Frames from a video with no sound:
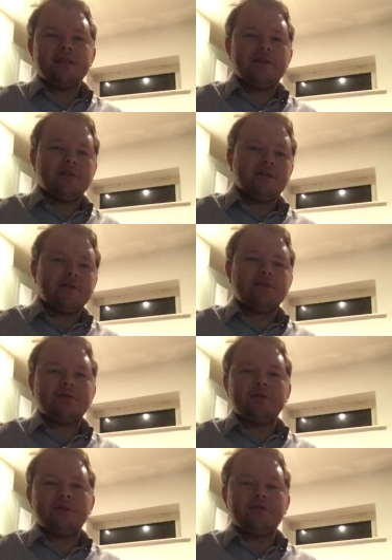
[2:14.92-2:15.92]
you know,
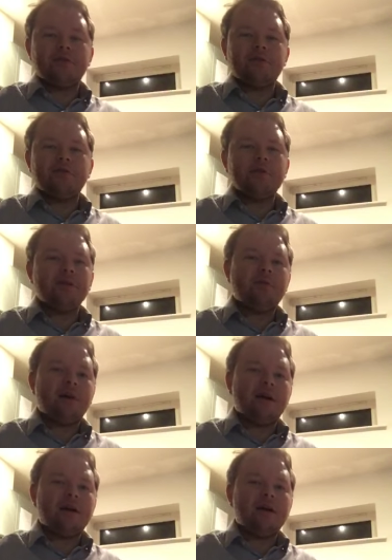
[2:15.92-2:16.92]
talking with you in the
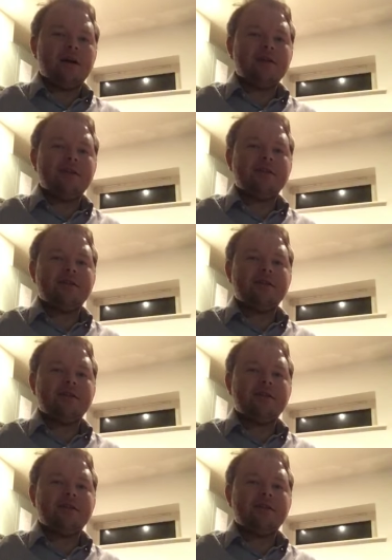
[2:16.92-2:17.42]
park.